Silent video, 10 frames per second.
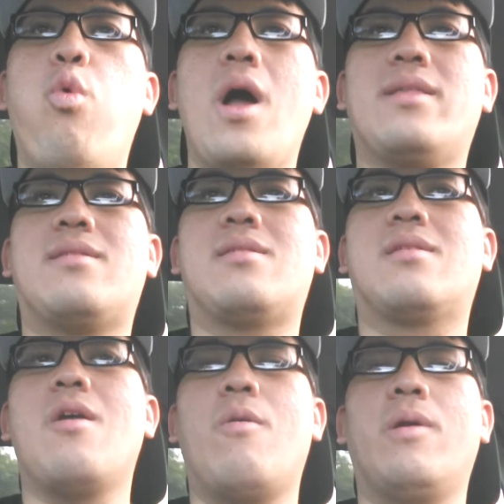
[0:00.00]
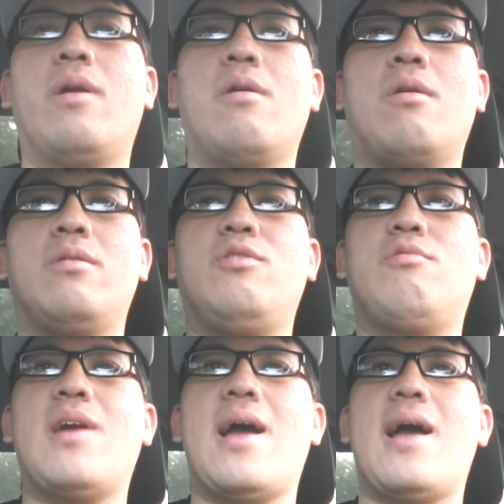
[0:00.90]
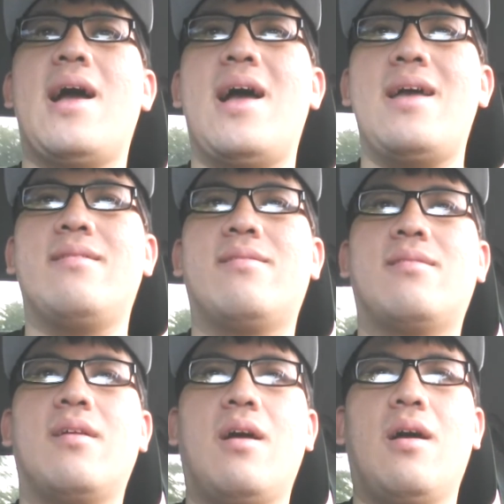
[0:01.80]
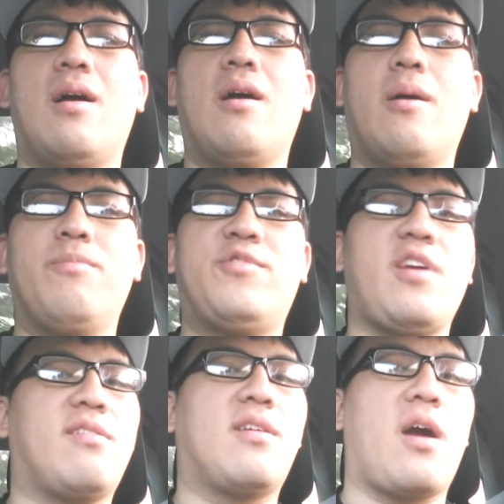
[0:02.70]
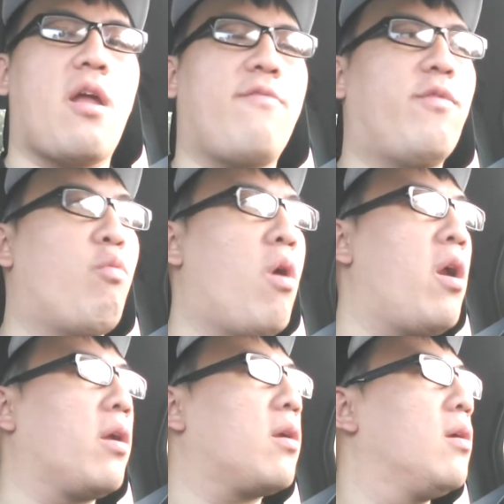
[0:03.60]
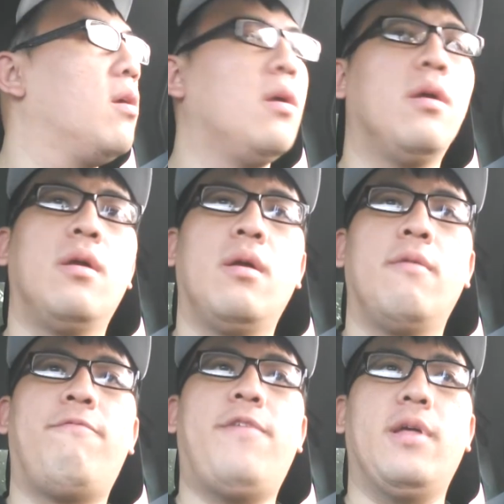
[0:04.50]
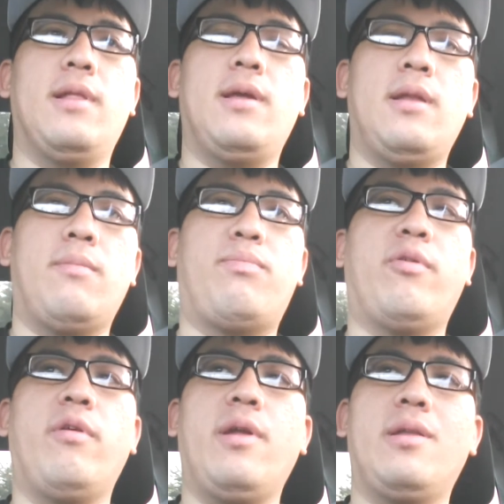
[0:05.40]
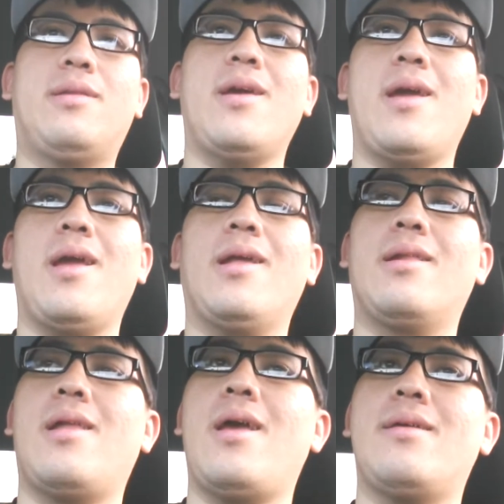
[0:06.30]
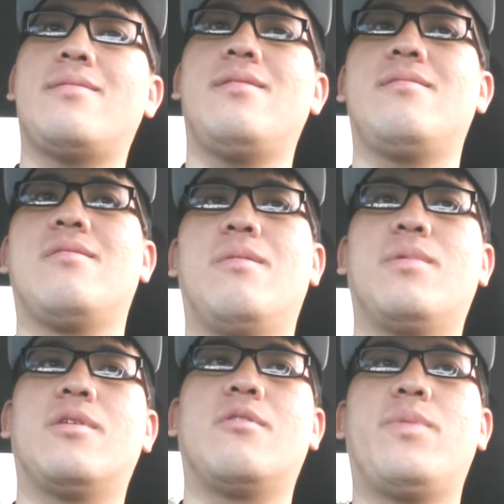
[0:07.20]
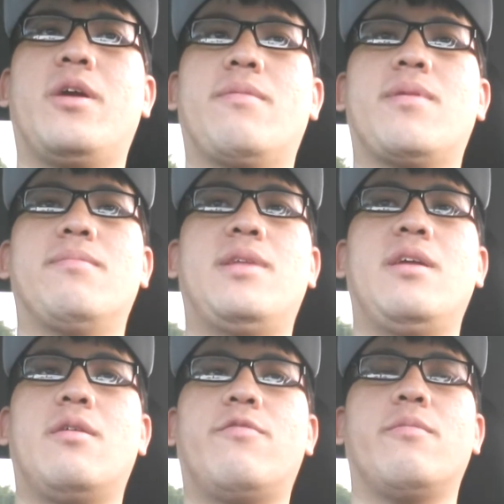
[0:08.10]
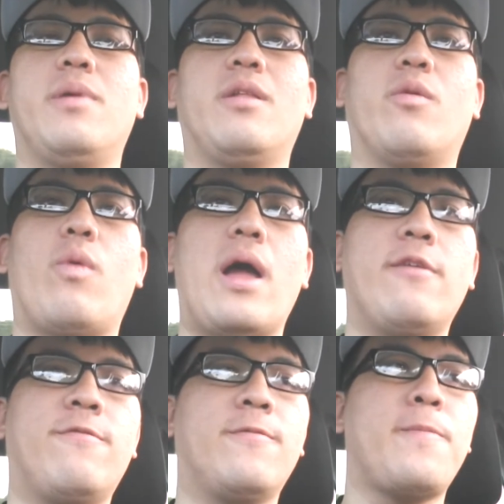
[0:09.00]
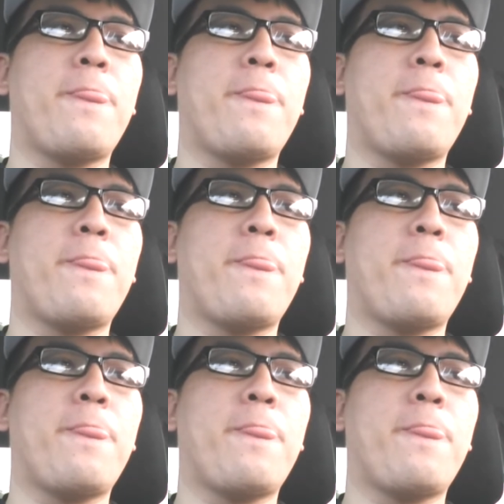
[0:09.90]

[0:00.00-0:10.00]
What's going on, you guys? Um, just got off of work feeling pretty dang lazy, so I'm gonna go pick up some dinner for me and the wife.